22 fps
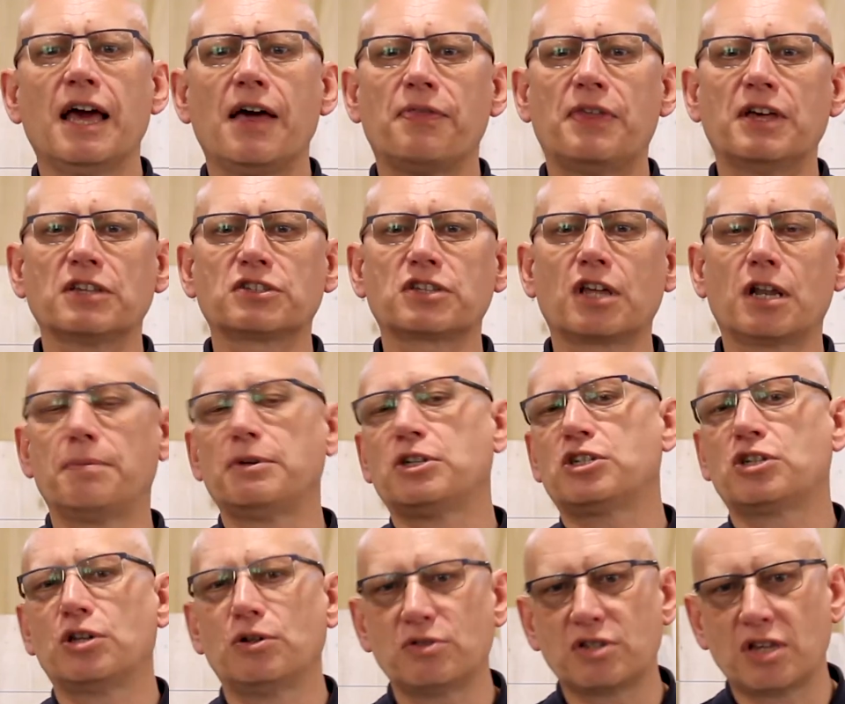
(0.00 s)
There's going to be
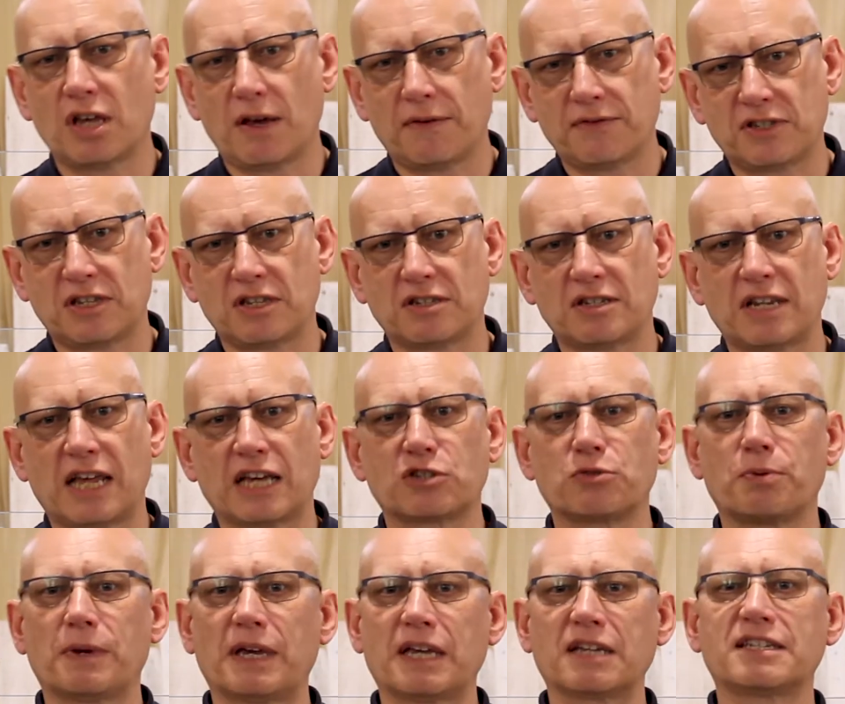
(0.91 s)
two services
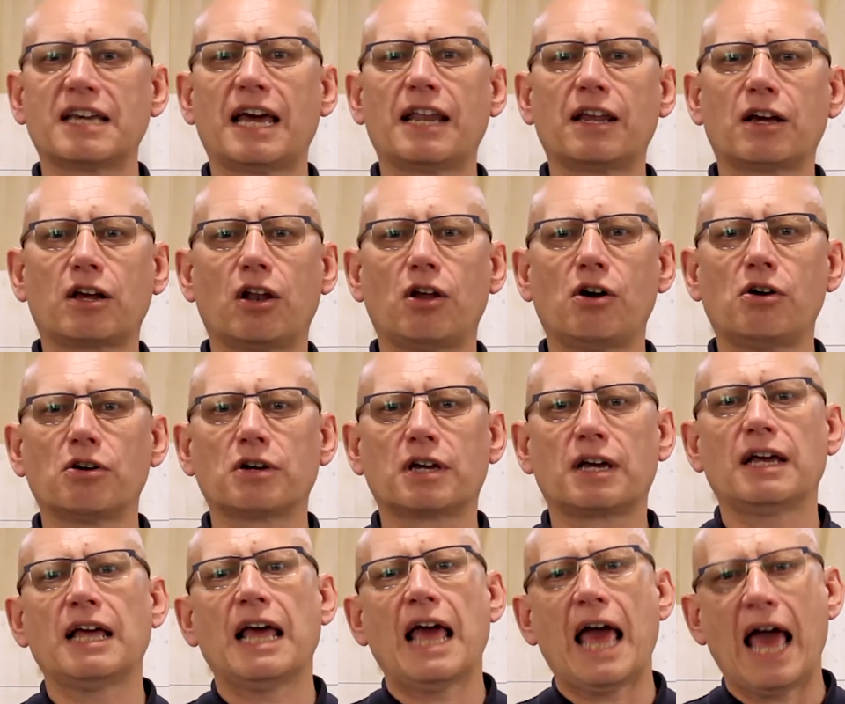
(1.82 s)
next week, 10
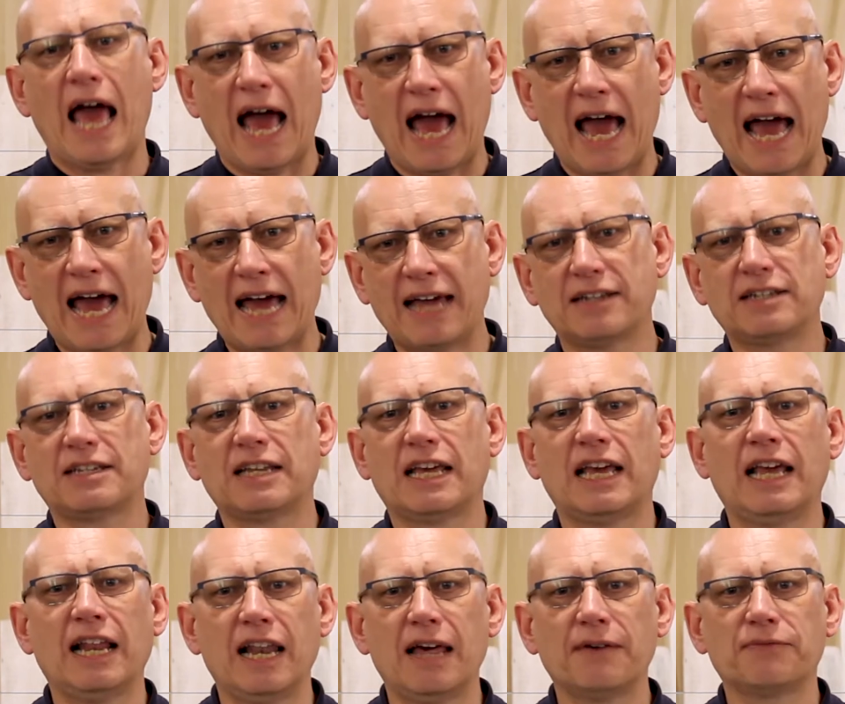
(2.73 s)
o'clock and
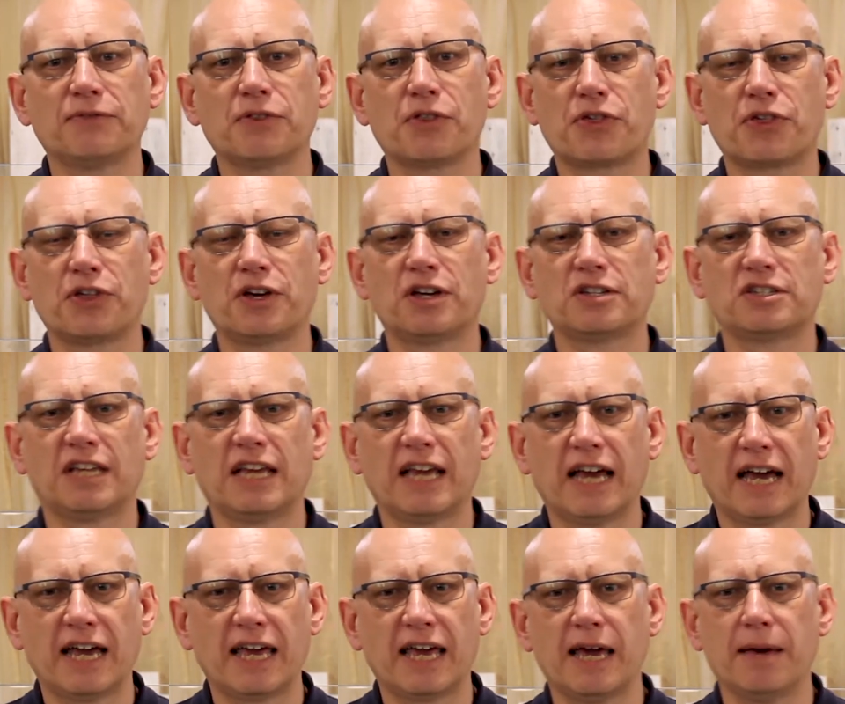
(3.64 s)
11:30
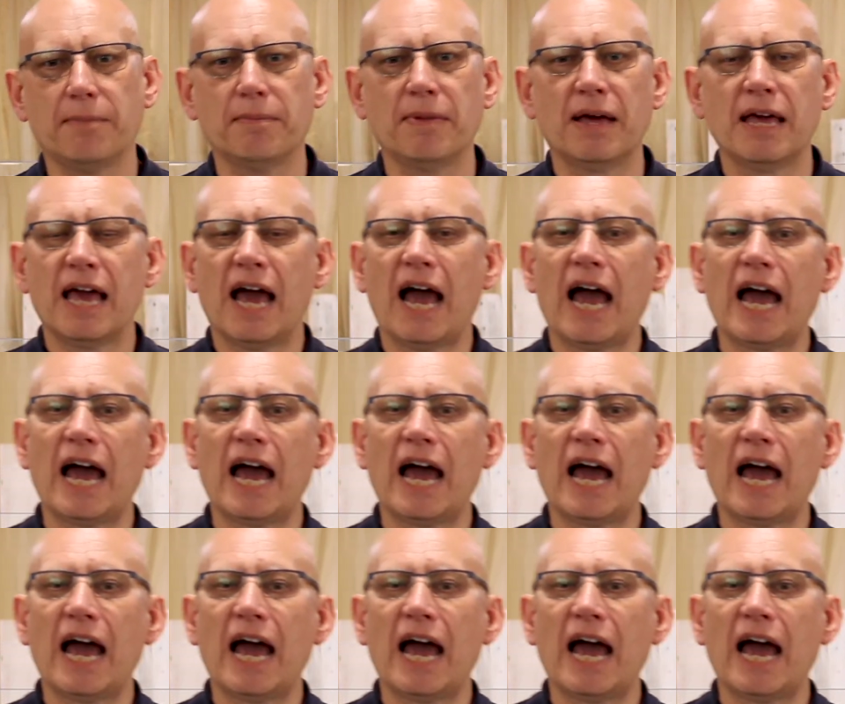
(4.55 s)
a.m.